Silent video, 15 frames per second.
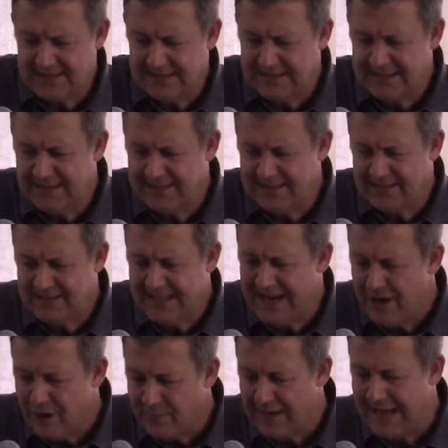to see this
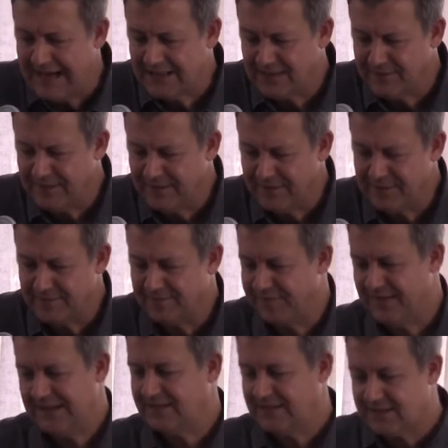terrible act of
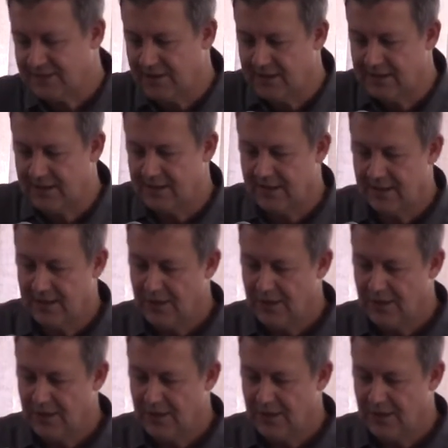infanticide,